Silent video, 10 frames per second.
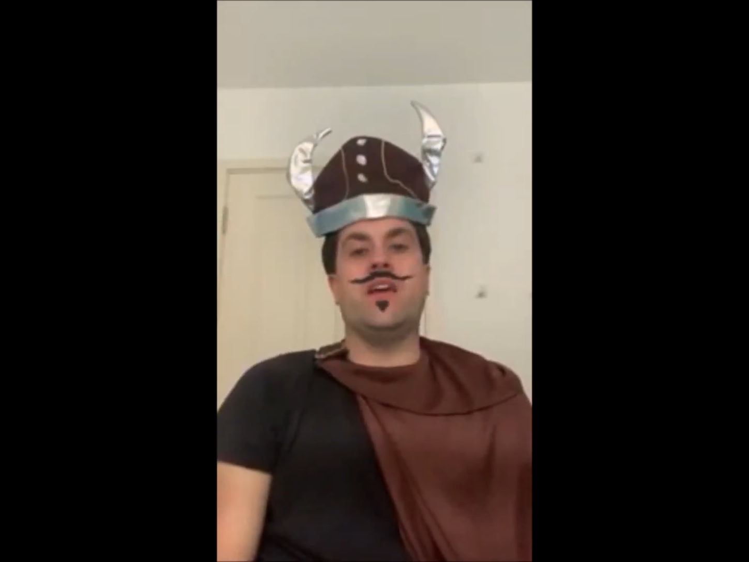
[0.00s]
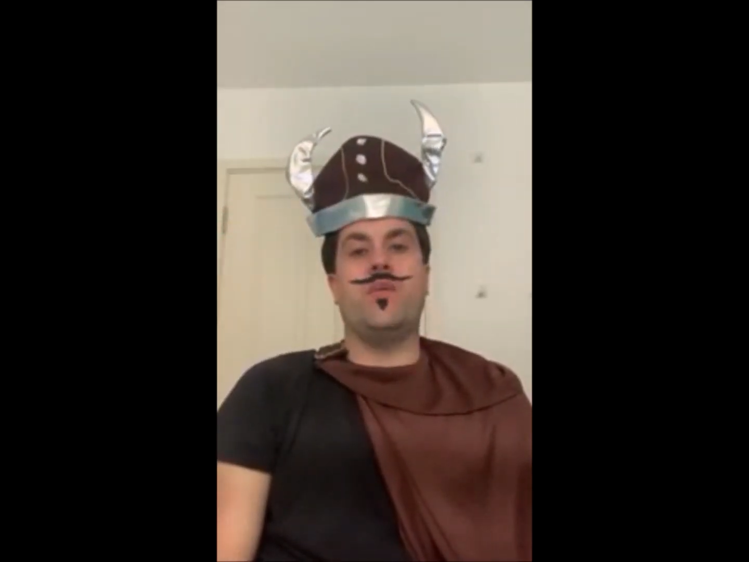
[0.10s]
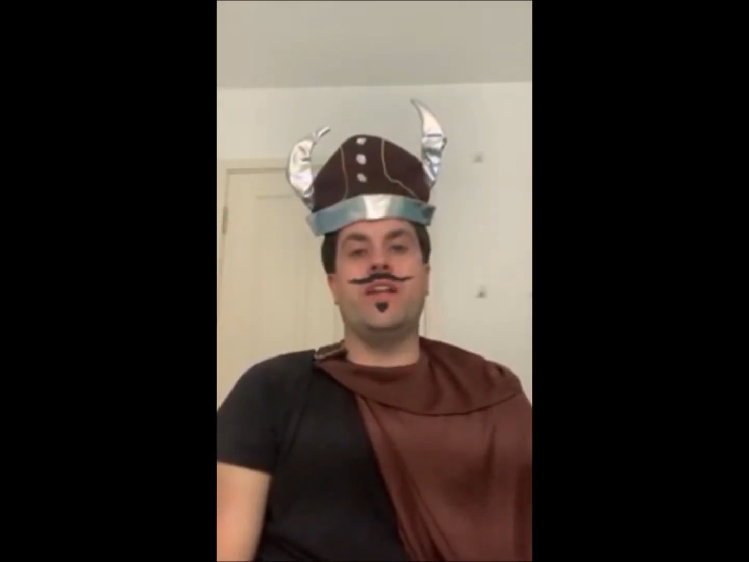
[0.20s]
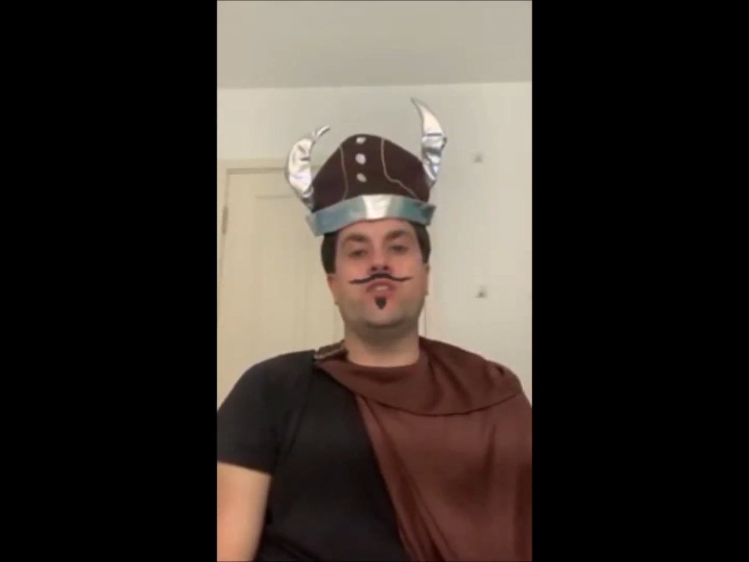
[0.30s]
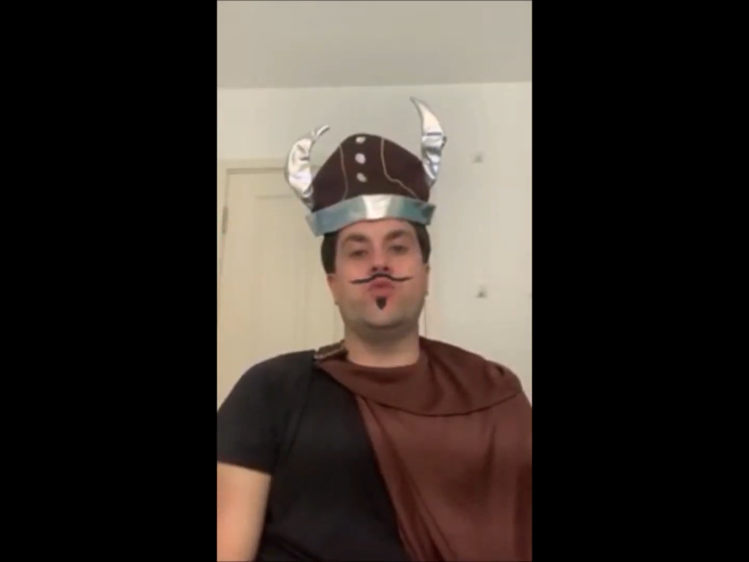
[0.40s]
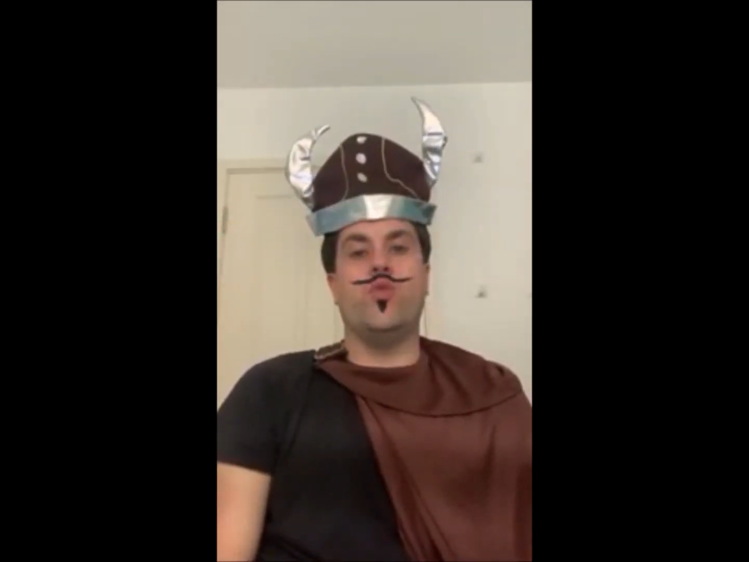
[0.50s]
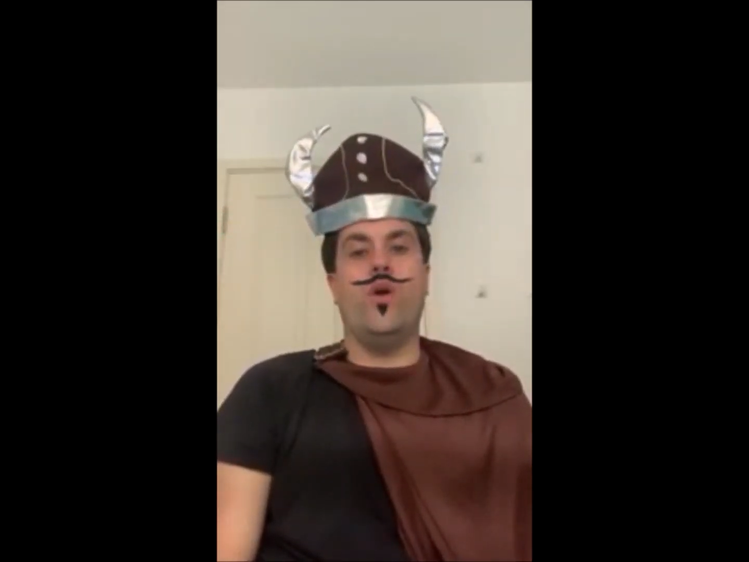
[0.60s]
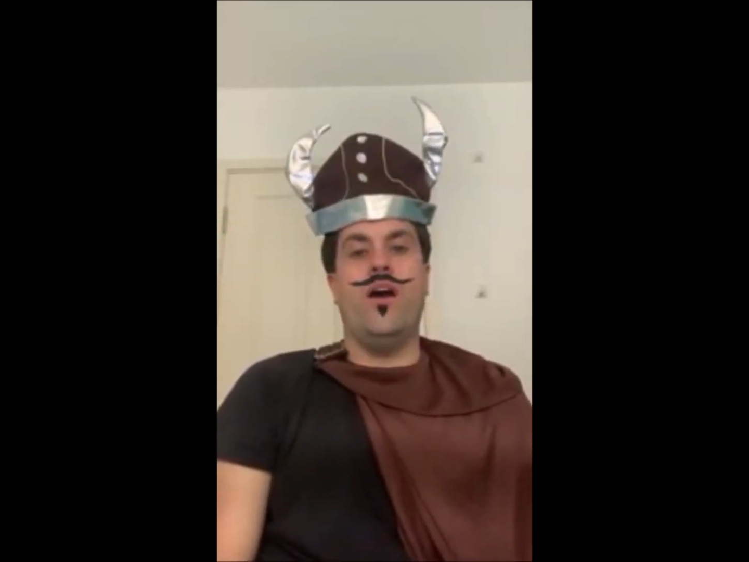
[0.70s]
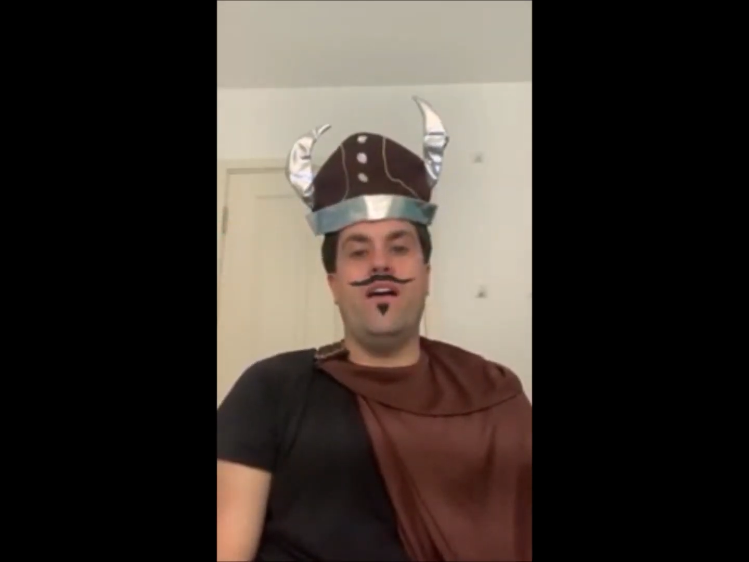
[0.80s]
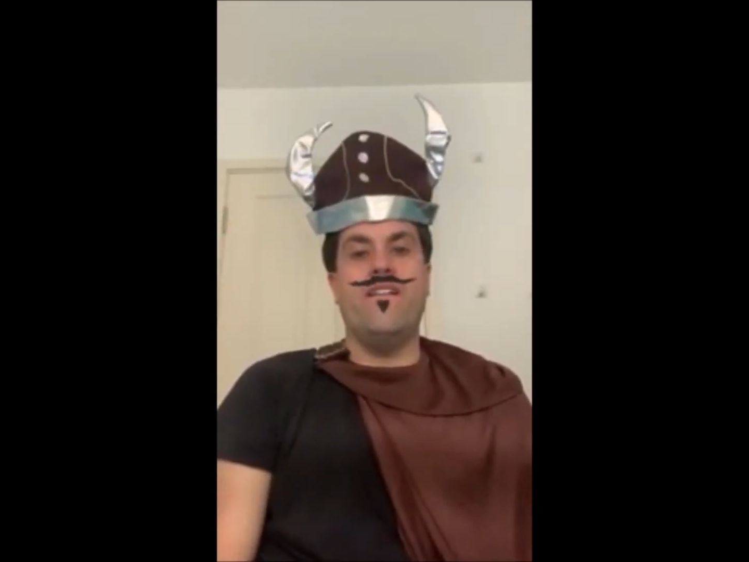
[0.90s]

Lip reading: they went to